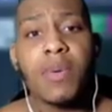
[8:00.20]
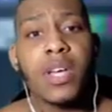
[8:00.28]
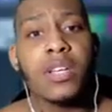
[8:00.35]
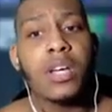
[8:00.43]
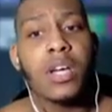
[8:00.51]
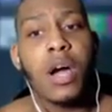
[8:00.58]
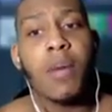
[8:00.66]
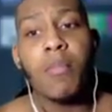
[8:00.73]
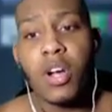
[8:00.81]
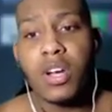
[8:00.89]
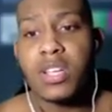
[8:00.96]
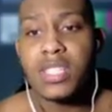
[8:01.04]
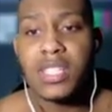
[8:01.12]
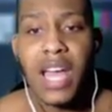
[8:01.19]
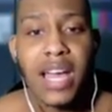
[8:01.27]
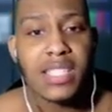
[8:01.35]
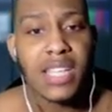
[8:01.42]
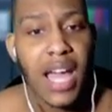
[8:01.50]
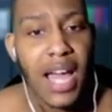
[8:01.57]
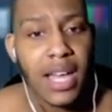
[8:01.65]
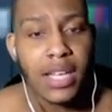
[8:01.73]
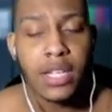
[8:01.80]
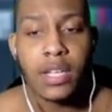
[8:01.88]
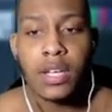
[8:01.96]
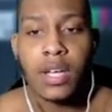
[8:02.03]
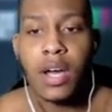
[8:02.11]
in America's Got
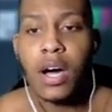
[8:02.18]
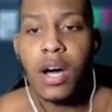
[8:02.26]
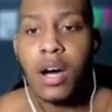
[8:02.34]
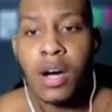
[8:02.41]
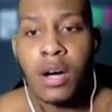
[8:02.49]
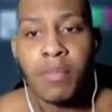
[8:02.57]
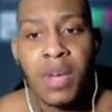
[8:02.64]
Talent.